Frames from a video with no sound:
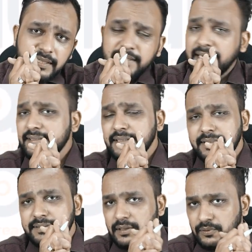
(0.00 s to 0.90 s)
right
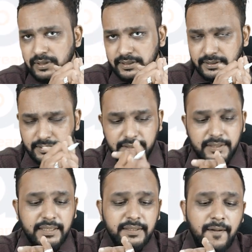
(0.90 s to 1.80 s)
sided circulation,
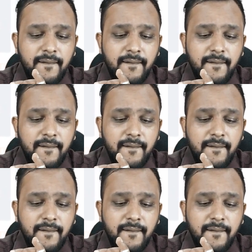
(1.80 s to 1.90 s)
right?